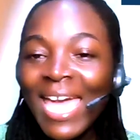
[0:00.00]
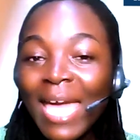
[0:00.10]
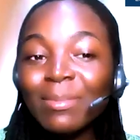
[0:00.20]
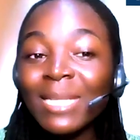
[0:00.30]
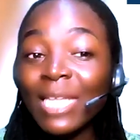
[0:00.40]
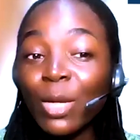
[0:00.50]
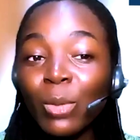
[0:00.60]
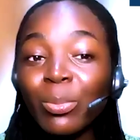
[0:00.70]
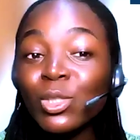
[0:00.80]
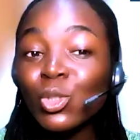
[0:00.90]
aimed at
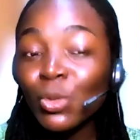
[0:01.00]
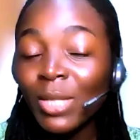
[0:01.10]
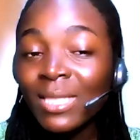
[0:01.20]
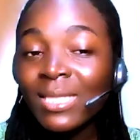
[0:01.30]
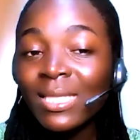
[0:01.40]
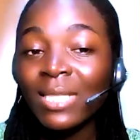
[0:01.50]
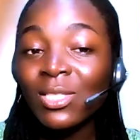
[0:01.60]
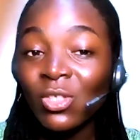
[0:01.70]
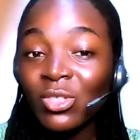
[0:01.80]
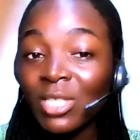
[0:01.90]
equipping students in
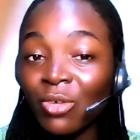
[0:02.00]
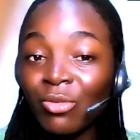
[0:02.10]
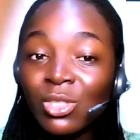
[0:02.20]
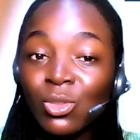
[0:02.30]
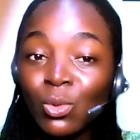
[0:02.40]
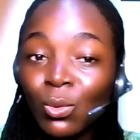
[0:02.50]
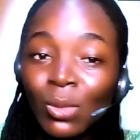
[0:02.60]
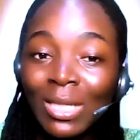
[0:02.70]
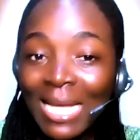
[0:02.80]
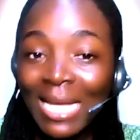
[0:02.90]
senior secondary
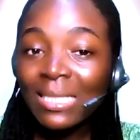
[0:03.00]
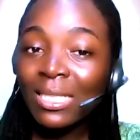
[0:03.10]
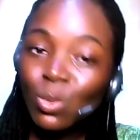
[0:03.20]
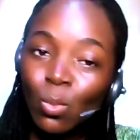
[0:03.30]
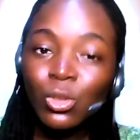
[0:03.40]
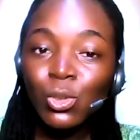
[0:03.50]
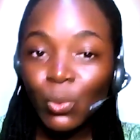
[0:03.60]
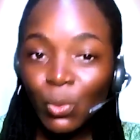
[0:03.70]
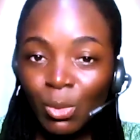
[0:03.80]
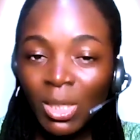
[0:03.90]
school classes 1 to
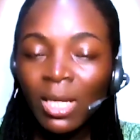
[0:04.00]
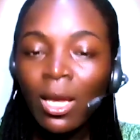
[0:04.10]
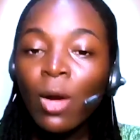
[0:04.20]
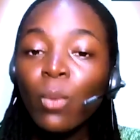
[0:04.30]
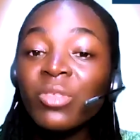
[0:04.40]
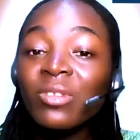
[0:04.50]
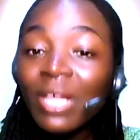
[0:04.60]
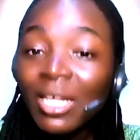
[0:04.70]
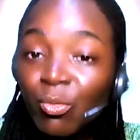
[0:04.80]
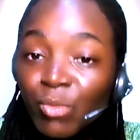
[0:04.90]
3 with
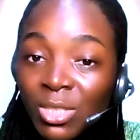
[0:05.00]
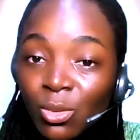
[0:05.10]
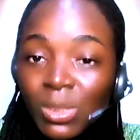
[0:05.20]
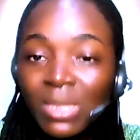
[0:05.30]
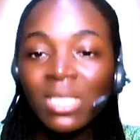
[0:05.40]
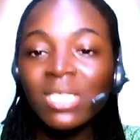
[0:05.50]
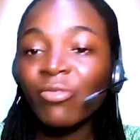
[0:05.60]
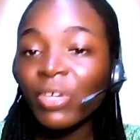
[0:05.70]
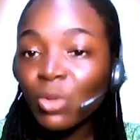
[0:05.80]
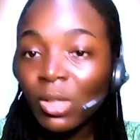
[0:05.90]
learning resources,
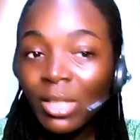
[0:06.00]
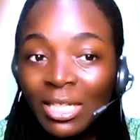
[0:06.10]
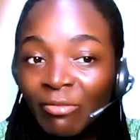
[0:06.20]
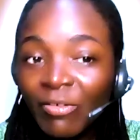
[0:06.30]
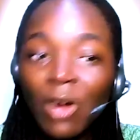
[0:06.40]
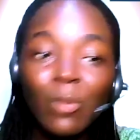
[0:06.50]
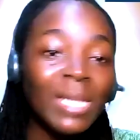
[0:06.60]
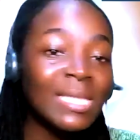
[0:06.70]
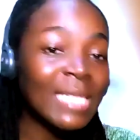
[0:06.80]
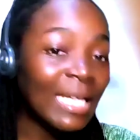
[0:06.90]
virtual learning
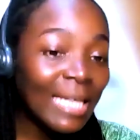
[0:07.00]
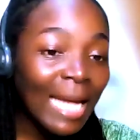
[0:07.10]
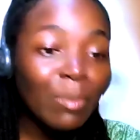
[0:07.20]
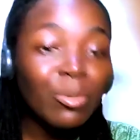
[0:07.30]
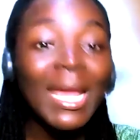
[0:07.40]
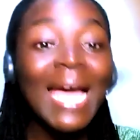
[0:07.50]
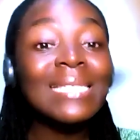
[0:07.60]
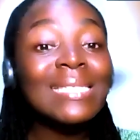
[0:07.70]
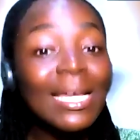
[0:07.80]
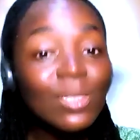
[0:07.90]
environments, e-library,
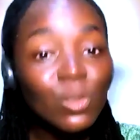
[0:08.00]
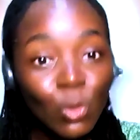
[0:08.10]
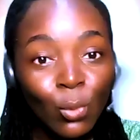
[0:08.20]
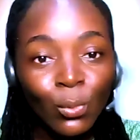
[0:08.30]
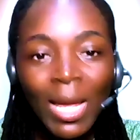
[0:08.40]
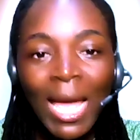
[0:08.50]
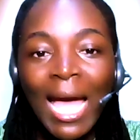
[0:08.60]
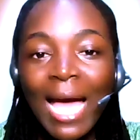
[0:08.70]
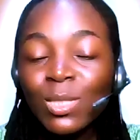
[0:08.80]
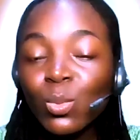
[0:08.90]
and test zone,
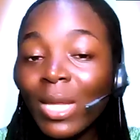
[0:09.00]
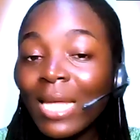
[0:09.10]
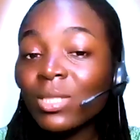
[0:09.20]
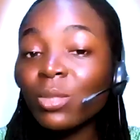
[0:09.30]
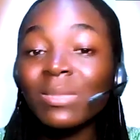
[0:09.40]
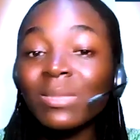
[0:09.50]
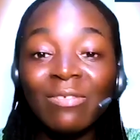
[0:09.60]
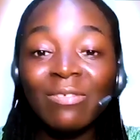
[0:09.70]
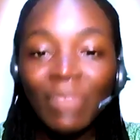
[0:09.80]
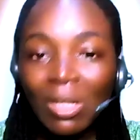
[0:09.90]
as well as some
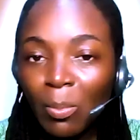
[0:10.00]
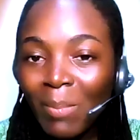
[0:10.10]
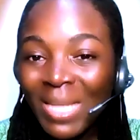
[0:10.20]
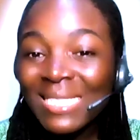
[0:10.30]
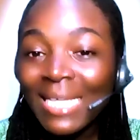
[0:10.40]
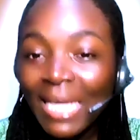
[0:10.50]
development